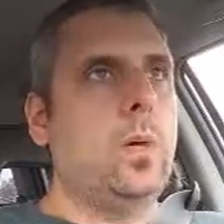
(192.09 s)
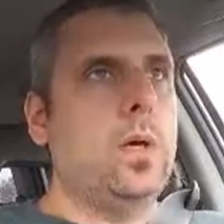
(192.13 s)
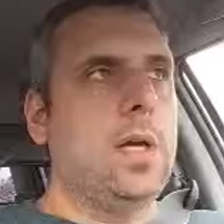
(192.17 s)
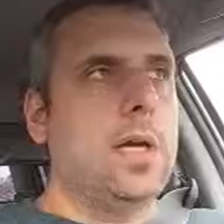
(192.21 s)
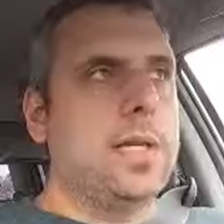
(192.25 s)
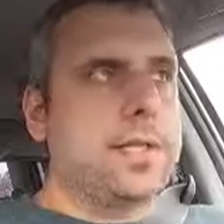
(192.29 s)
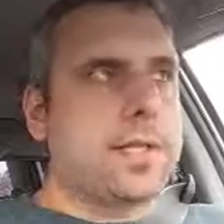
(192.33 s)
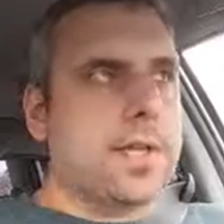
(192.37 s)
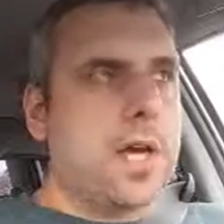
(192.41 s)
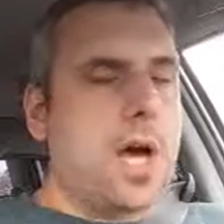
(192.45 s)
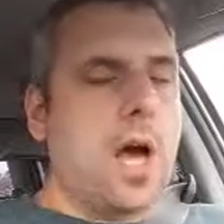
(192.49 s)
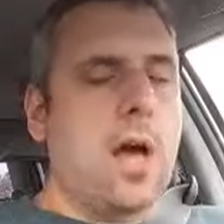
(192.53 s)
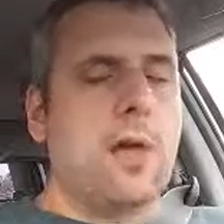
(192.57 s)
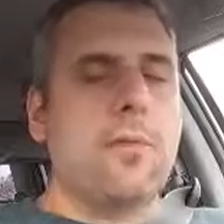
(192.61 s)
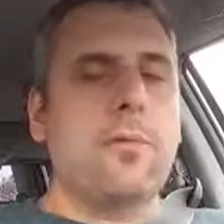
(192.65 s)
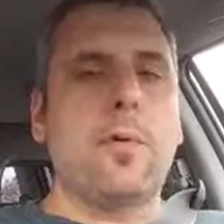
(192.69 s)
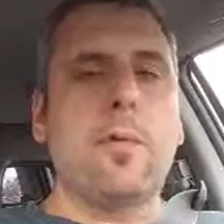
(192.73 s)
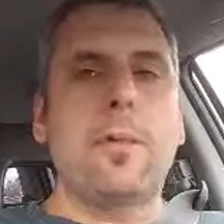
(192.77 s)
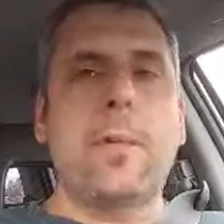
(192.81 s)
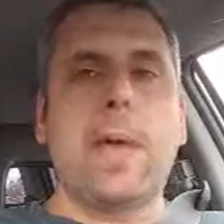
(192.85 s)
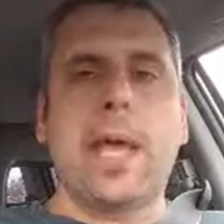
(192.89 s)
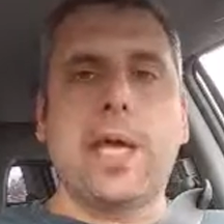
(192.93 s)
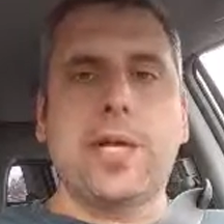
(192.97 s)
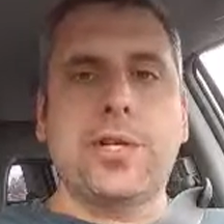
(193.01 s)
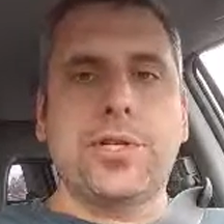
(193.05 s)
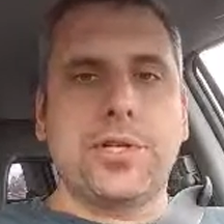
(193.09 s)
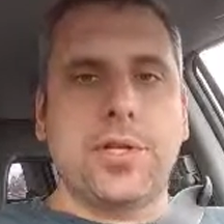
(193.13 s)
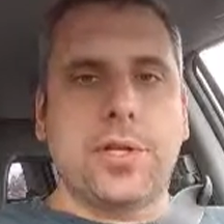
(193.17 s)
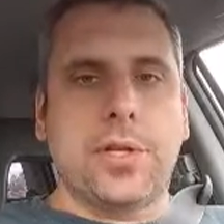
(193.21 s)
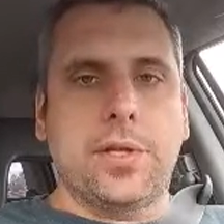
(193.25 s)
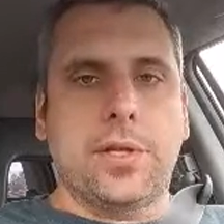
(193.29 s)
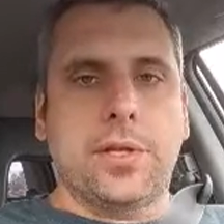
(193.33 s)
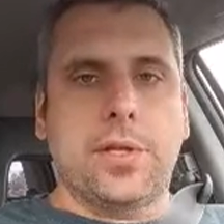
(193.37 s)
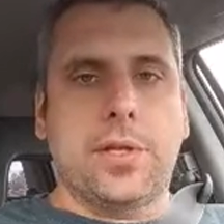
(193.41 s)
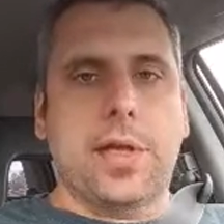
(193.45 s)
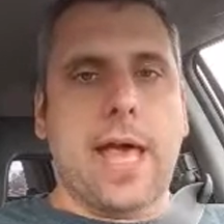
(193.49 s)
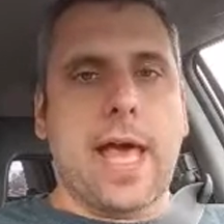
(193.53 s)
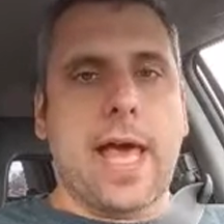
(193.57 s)
It's
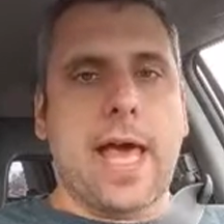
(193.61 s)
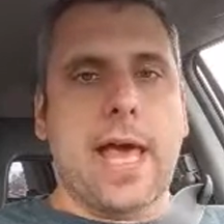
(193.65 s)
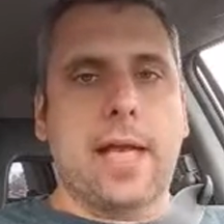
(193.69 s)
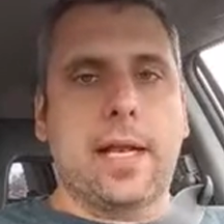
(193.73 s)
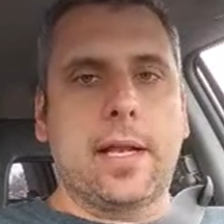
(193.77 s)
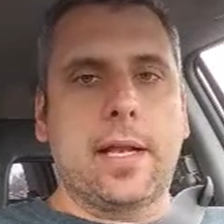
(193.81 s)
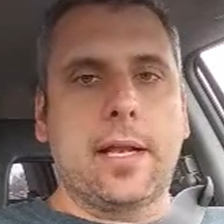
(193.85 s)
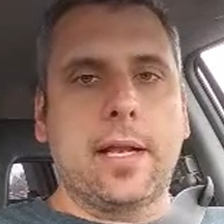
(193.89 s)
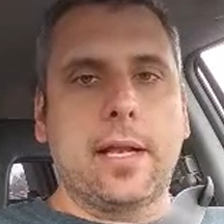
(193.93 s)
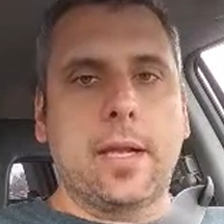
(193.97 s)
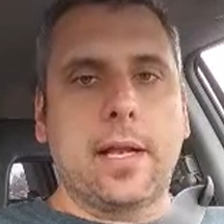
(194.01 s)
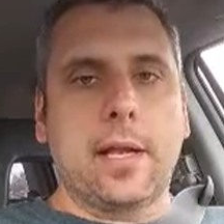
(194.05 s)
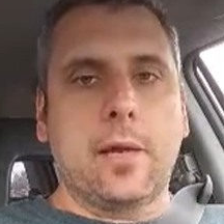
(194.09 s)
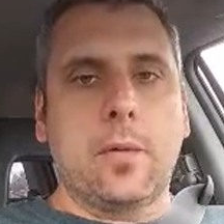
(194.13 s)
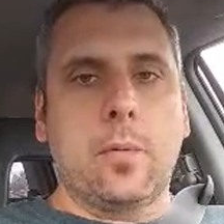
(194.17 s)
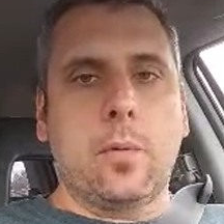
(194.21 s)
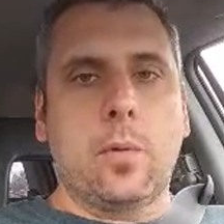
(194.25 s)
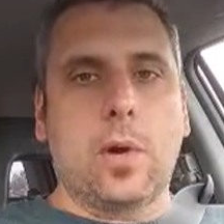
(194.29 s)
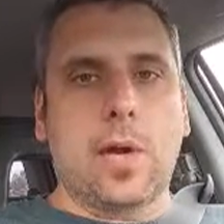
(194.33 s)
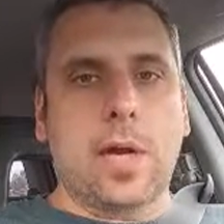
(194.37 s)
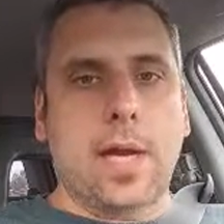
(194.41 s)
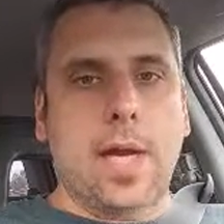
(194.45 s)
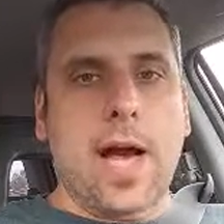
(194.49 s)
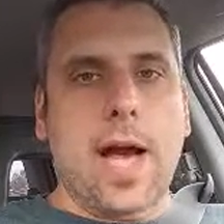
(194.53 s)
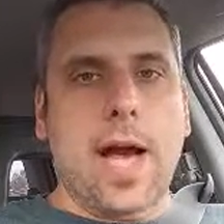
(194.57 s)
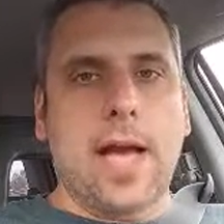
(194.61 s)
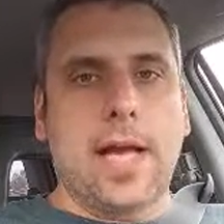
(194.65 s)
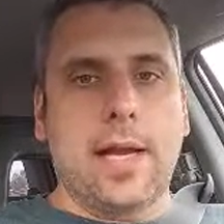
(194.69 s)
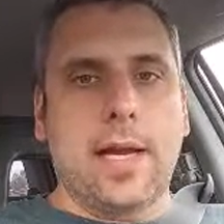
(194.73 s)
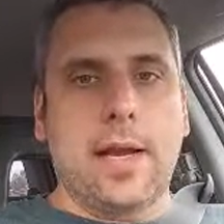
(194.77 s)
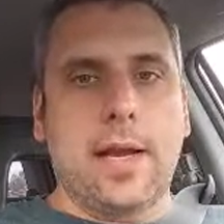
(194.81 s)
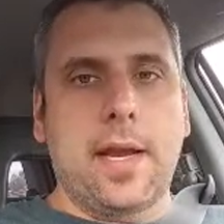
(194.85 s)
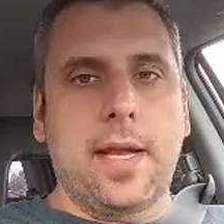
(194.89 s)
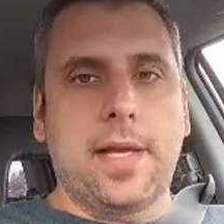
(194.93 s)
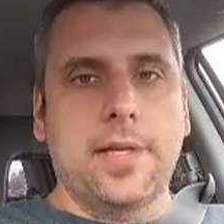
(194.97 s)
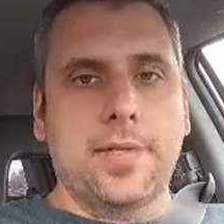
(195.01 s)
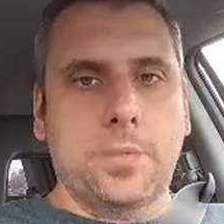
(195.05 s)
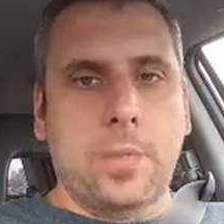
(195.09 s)
confirmation that what God
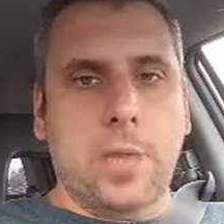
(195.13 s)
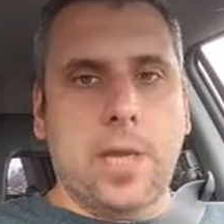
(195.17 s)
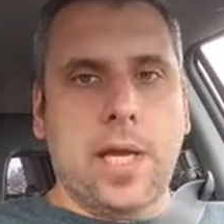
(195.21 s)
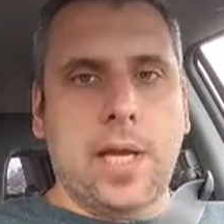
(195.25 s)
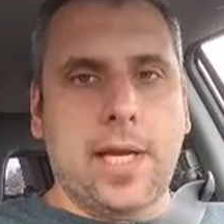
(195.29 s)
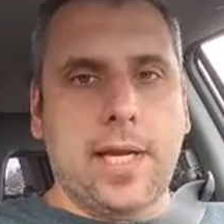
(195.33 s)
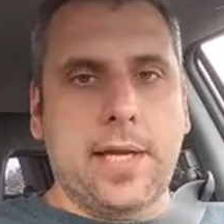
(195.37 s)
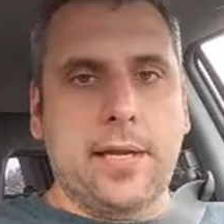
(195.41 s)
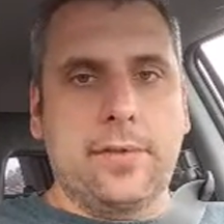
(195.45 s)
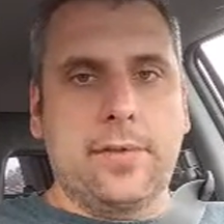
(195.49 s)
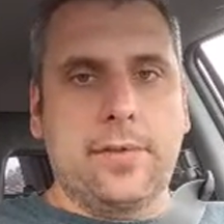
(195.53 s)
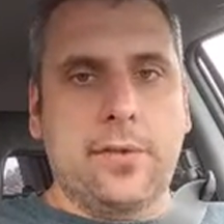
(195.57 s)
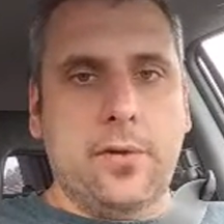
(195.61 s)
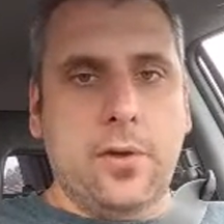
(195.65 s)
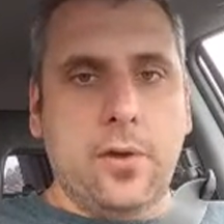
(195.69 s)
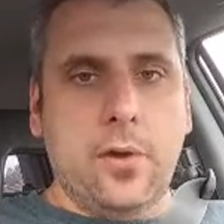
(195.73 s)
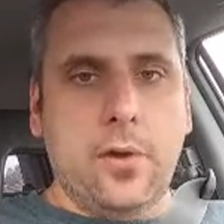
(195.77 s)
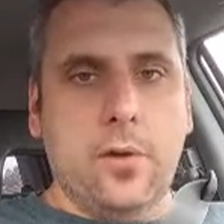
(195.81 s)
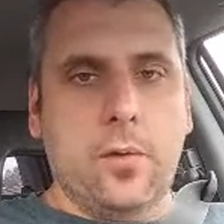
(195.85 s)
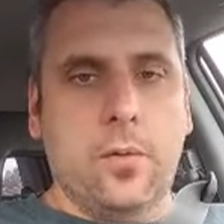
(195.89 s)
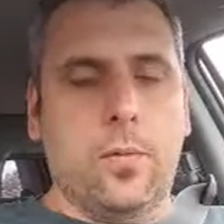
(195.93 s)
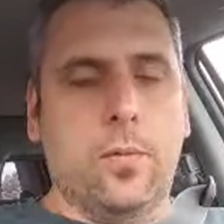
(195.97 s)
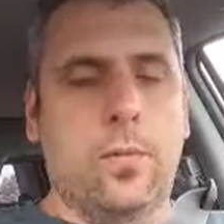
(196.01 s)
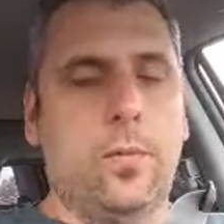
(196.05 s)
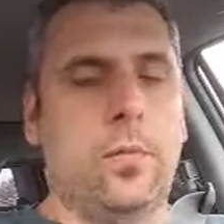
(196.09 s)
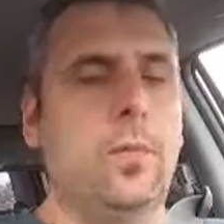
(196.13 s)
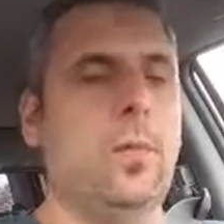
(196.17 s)
is planning to do.